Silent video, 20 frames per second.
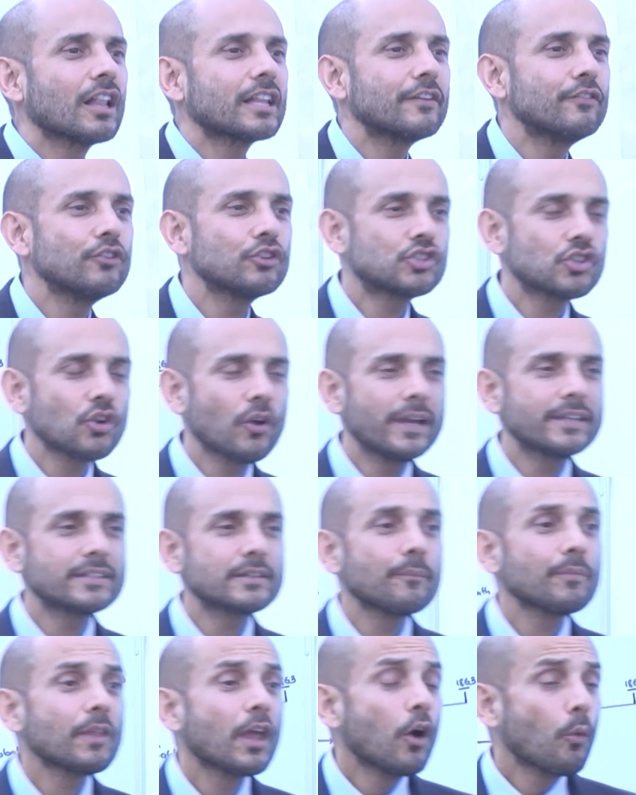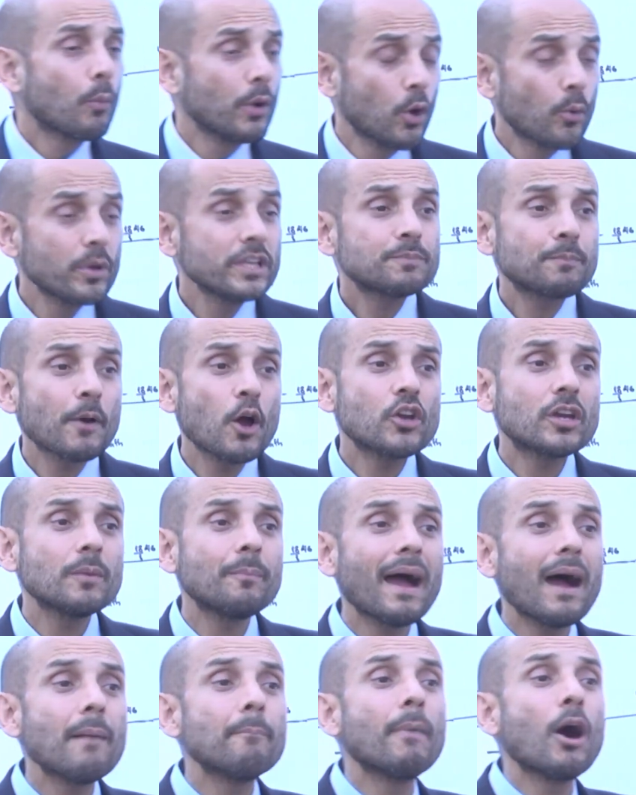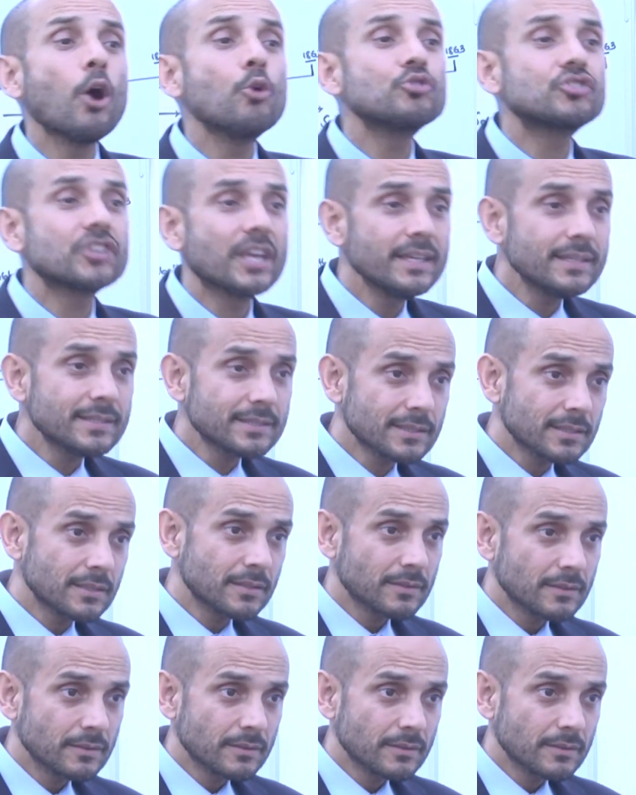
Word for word: give you a choice. We already spoke about Moses,